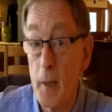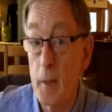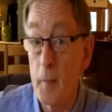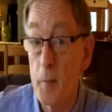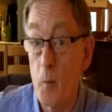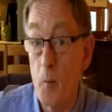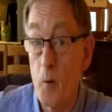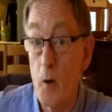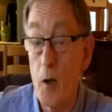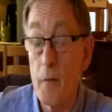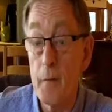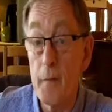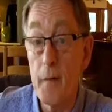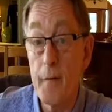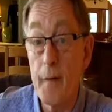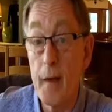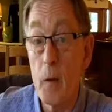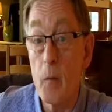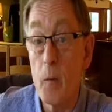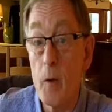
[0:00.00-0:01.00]
paperwork
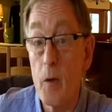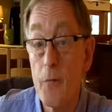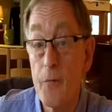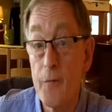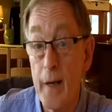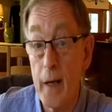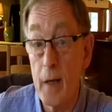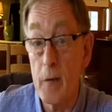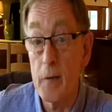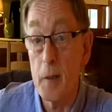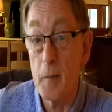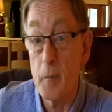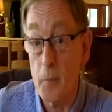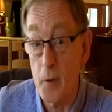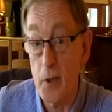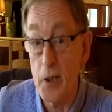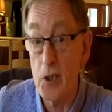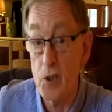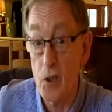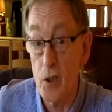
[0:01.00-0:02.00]
that they were found in
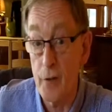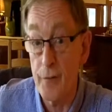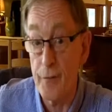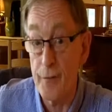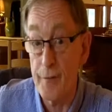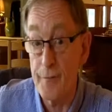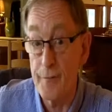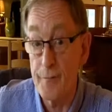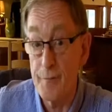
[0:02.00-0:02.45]
breach of.